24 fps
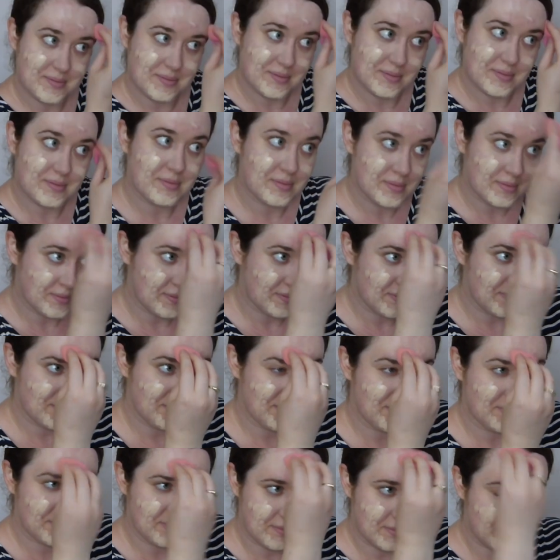like those
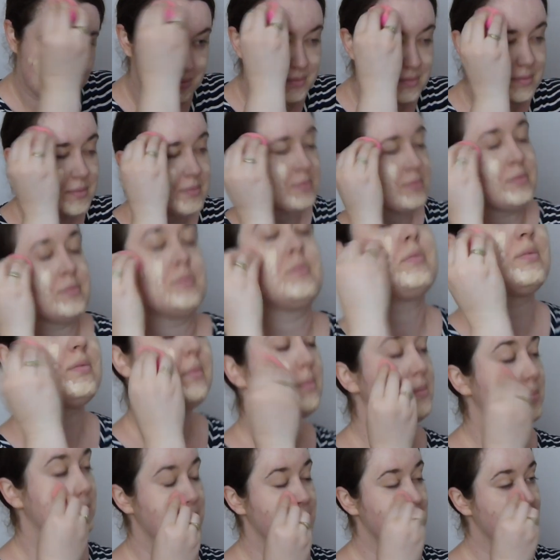beautifully
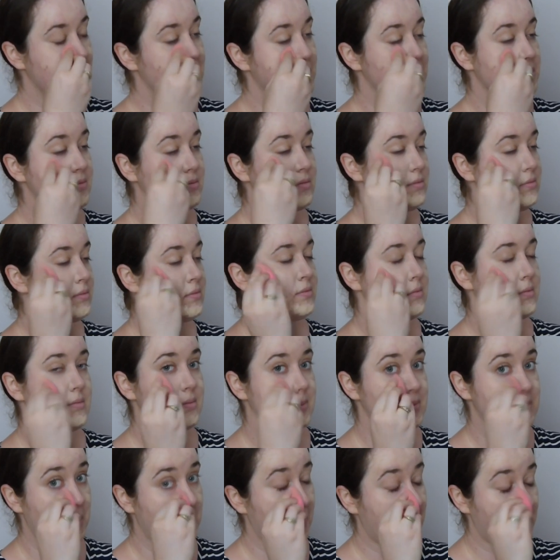dull-faced characters in
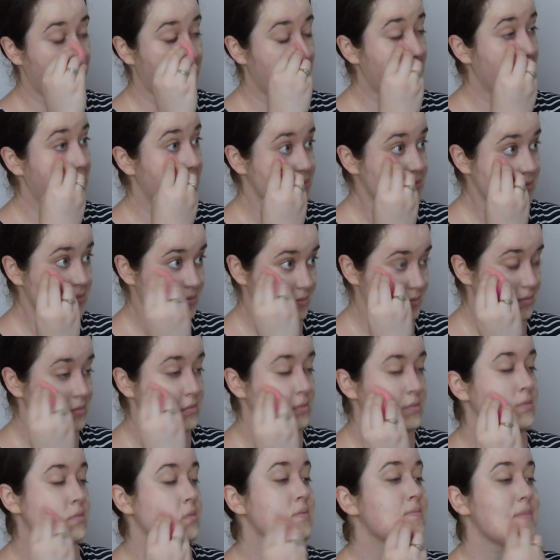the Poirot series.
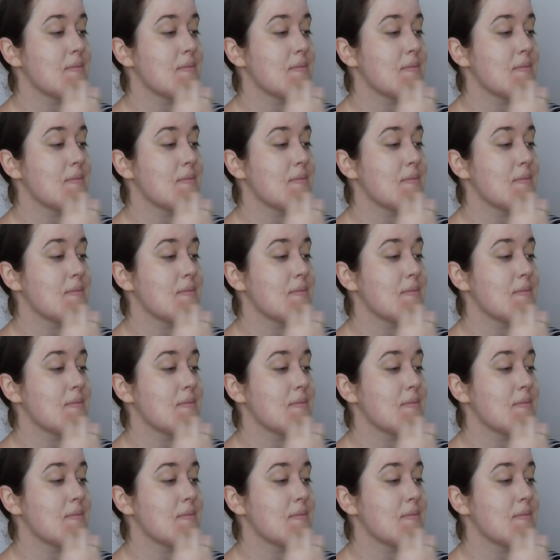